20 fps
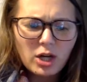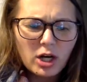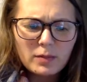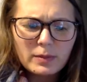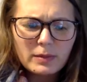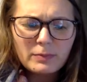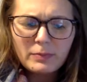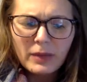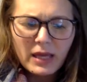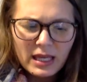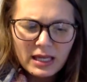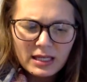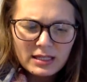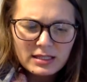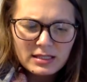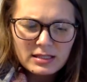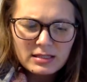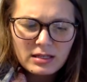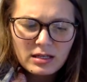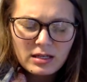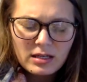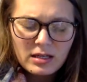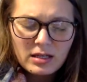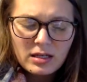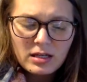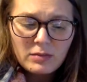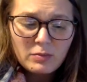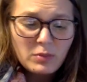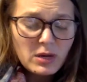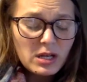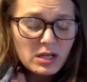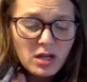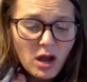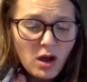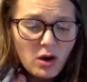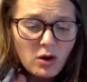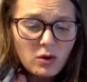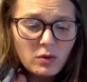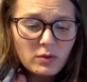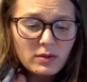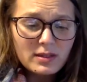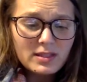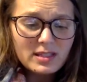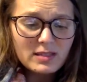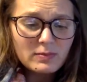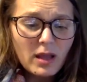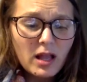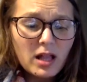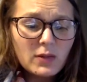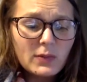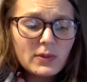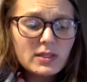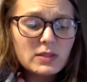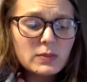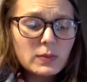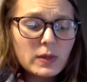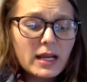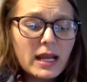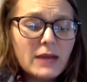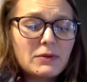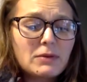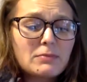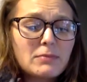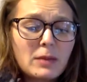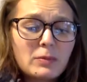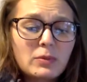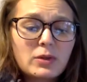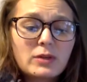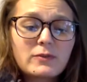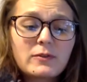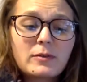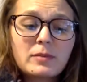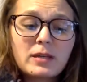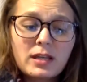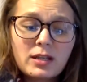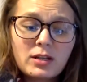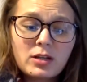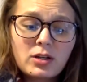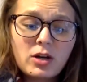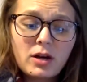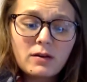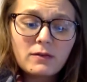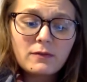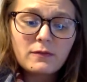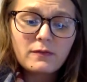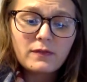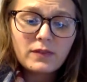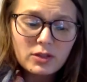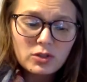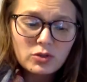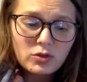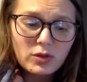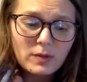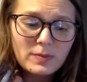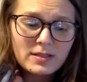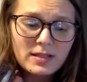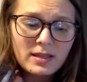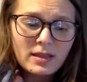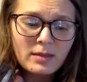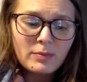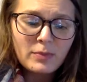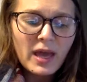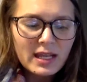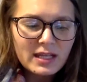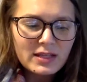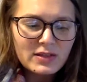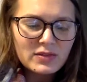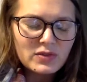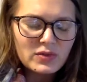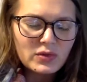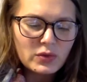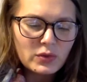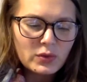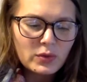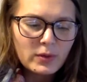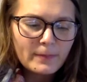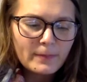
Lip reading: carpet pants. But no, the smell was one I remembered from kindergarten field trips to the petting zoo.